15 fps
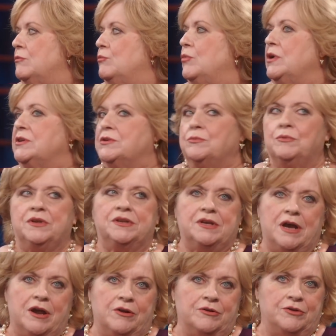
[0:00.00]
was a
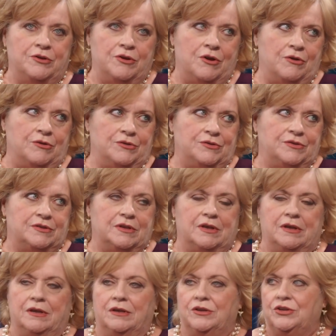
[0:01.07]
retired nurse.
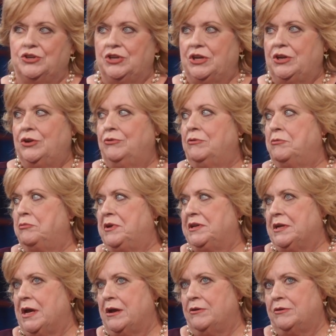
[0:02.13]
She knew a
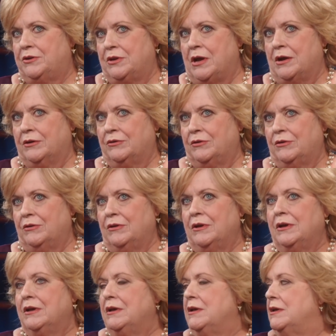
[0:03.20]
retired doctor.
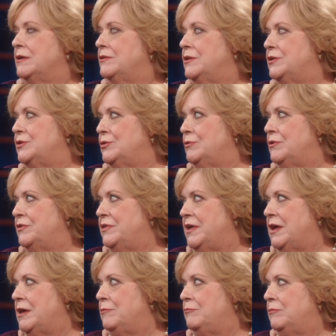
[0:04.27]
The two of
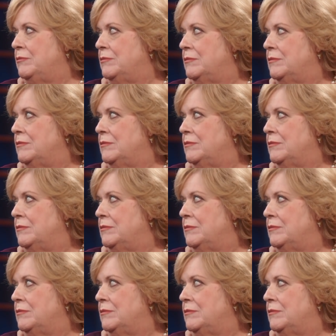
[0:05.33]
them